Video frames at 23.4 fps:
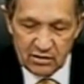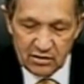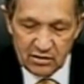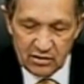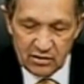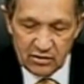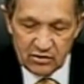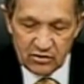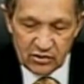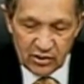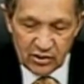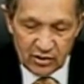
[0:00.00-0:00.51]

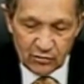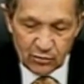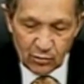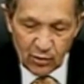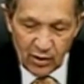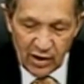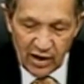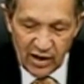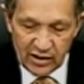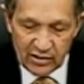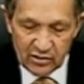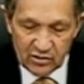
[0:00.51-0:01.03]
seed
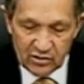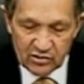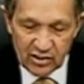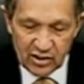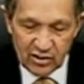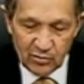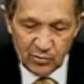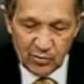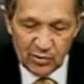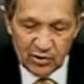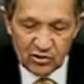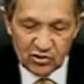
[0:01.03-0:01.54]
varieties that
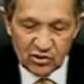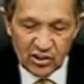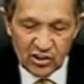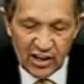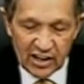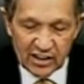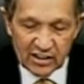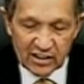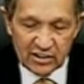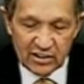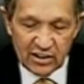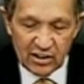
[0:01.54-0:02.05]
have been
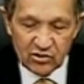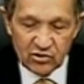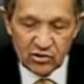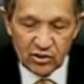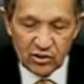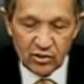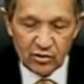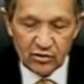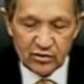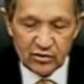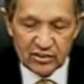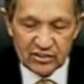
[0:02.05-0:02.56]
genetically
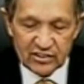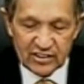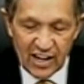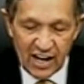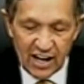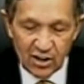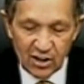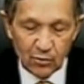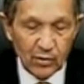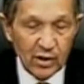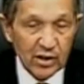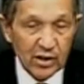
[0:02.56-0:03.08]
engineered to
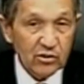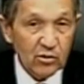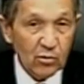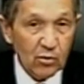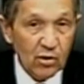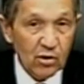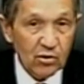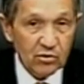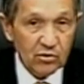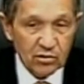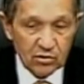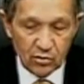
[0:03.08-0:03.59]
tolerate their
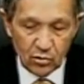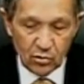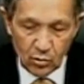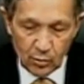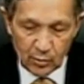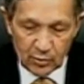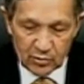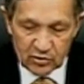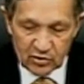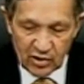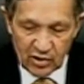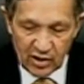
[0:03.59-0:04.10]
own
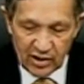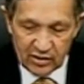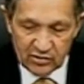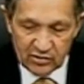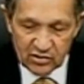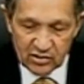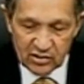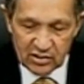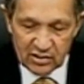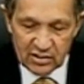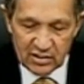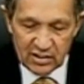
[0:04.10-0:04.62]

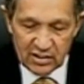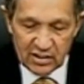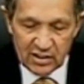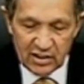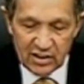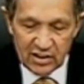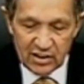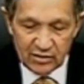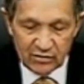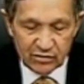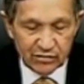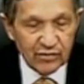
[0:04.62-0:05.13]
herbicides.
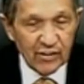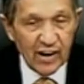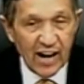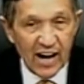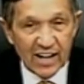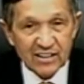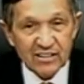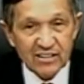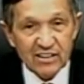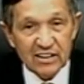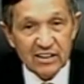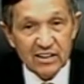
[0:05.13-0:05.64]
In
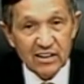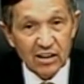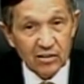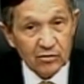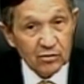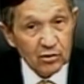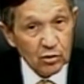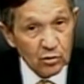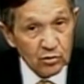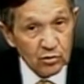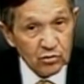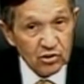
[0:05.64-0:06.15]
fact, the
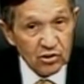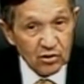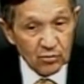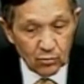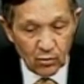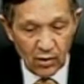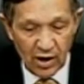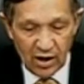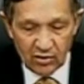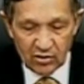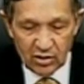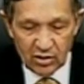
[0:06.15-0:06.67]
evolution of
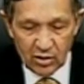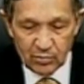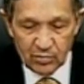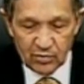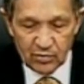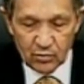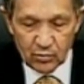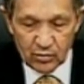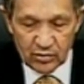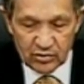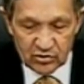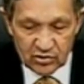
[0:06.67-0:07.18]

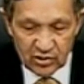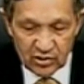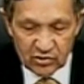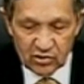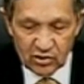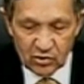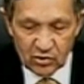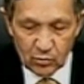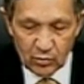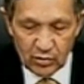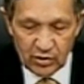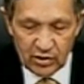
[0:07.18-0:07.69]

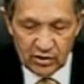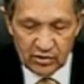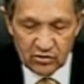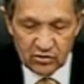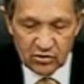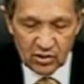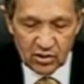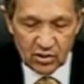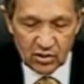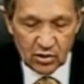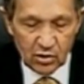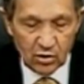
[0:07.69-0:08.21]
Roundup-resistant
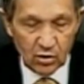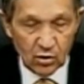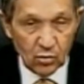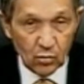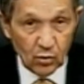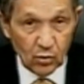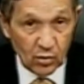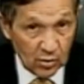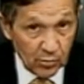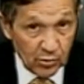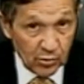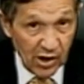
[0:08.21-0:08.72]
weeds,
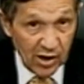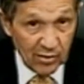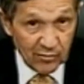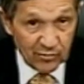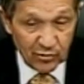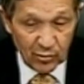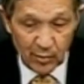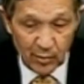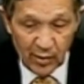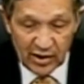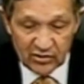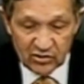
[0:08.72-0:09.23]
well, a problem
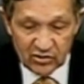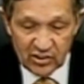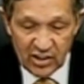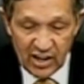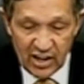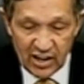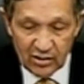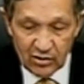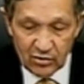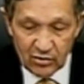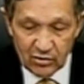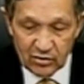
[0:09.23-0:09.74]
for
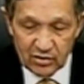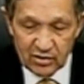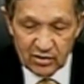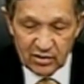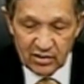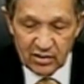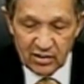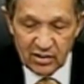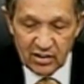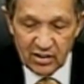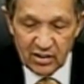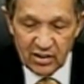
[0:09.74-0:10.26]
Monsanto,
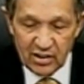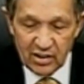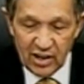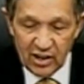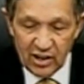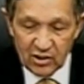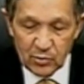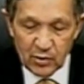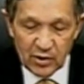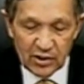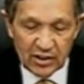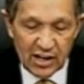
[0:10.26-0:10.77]

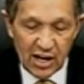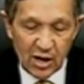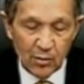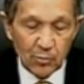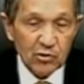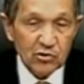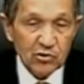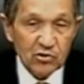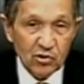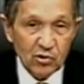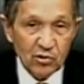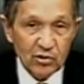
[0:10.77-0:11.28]
has been an
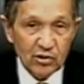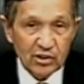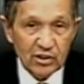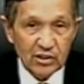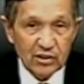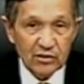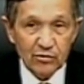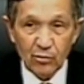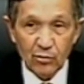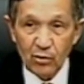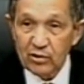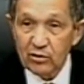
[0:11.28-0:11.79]

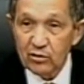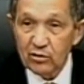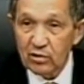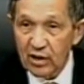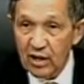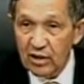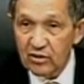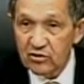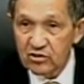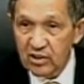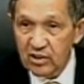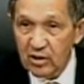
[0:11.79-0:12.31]
opportunity for other
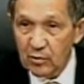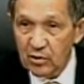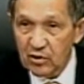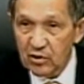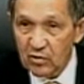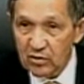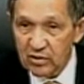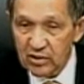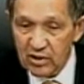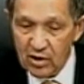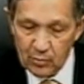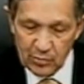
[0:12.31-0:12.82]
large
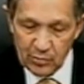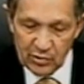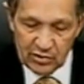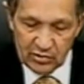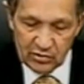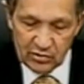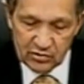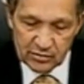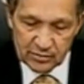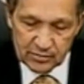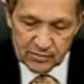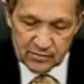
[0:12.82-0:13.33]
chemical companies.